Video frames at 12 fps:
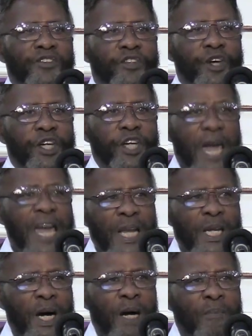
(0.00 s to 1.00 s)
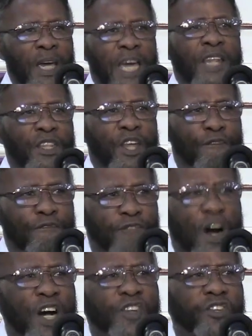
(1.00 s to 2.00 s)
That's the kingdom in
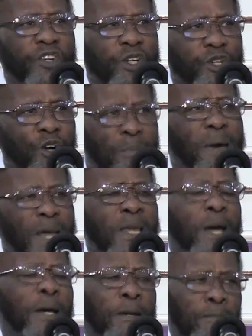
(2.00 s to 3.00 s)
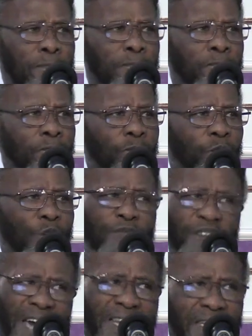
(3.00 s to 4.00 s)
the first dominion.
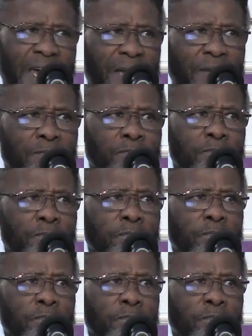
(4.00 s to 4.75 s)
Don't forget that.